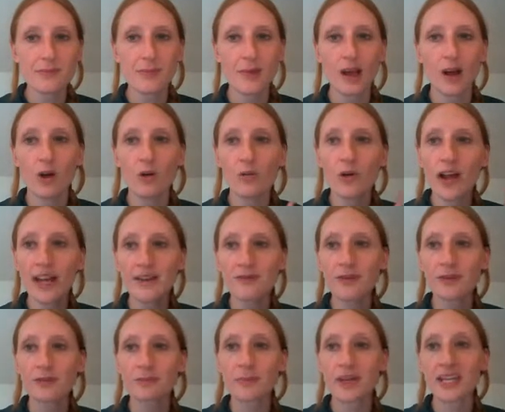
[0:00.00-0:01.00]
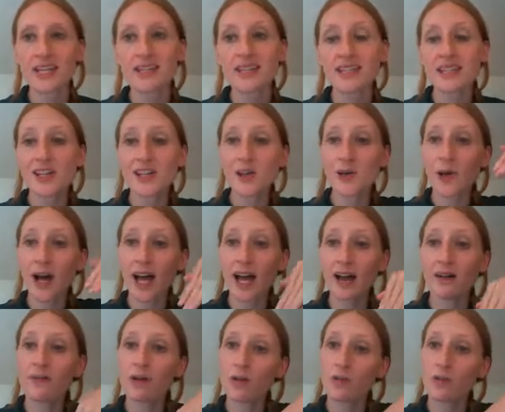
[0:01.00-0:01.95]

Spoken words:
Arrival means that you have